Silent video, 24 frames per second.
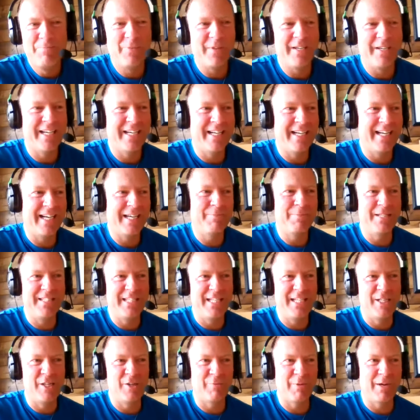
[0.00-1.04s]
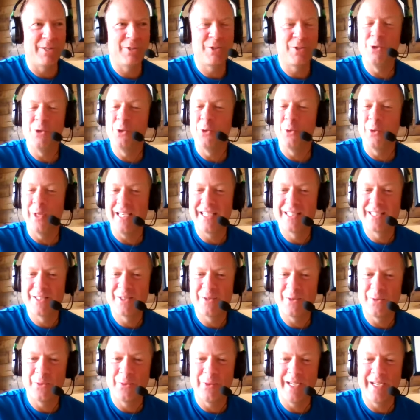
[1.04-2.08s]
I'd been teaching for about 2
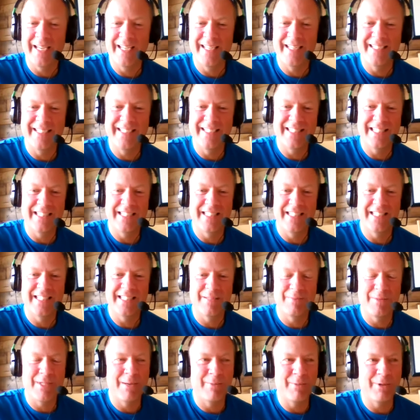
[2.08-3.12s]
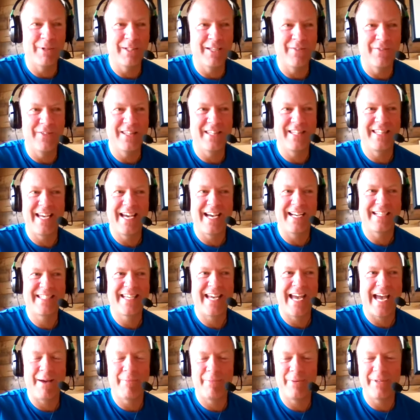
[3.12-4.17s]
weeks when the September 11th attacks
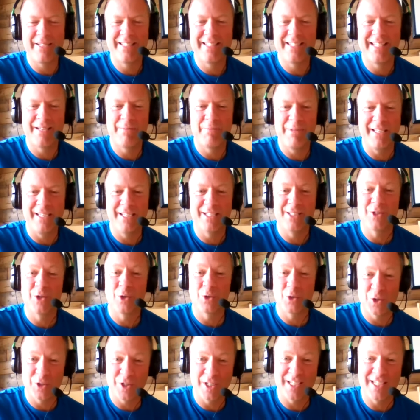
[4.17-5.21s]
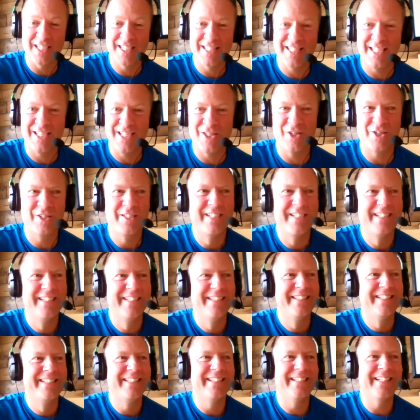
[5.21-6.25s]
happened, and being a social studies teacher,
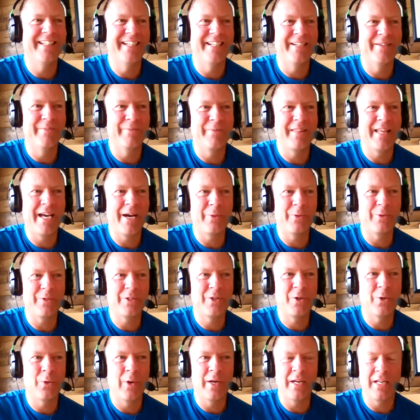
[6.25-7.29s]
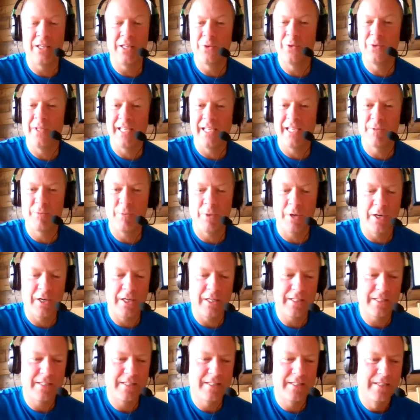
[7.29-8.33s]
that was quite a unique
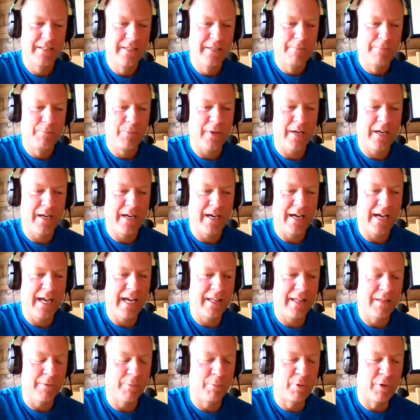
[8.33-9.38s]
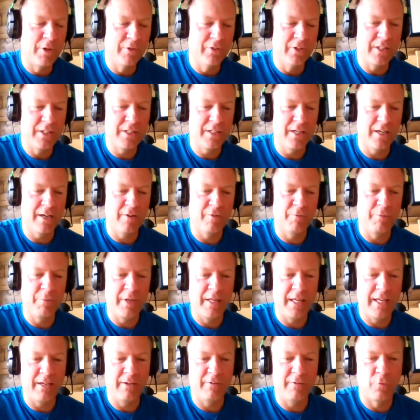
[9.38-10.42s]
experience. I had the privilege of
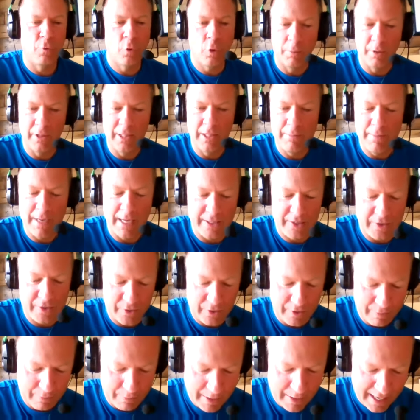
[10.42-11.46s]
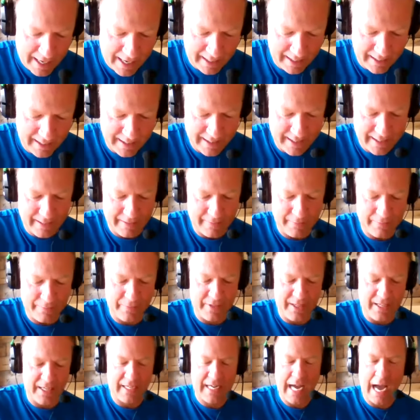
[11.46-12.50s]
being formally mentored by
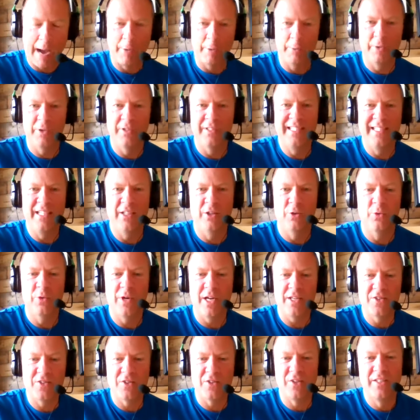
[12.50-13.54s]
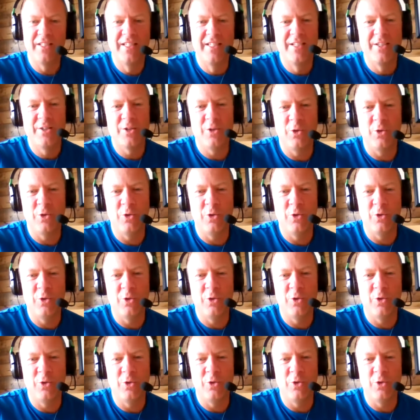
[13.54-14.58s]
the incomparable Neil Russell, who
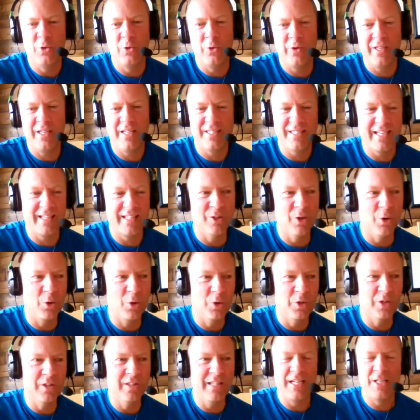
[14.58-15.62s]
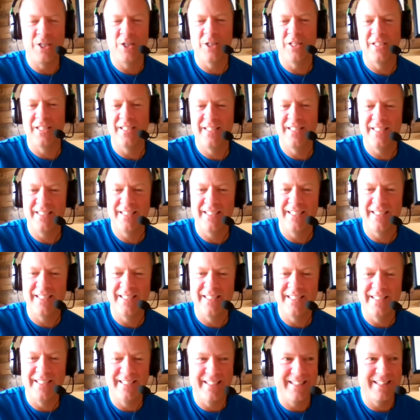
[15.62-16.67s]
who is a local legend
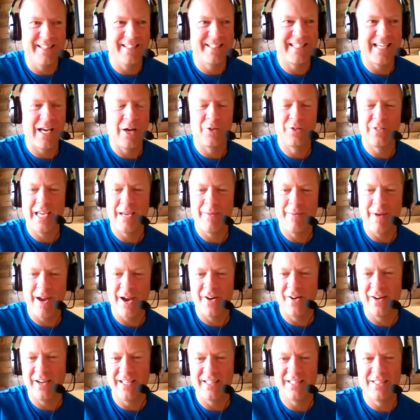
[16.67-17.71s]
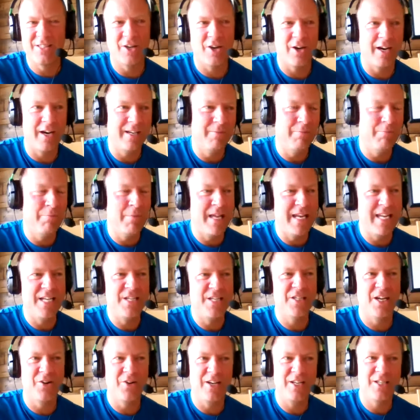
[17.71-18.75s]
in the South Tama area, taught many
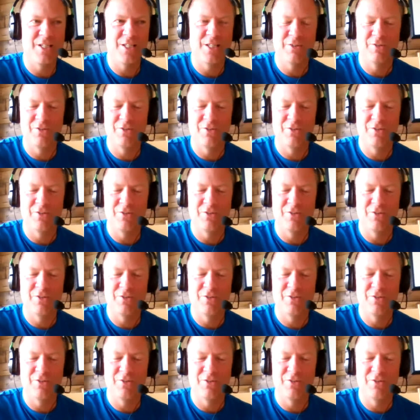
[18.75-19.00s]
generations of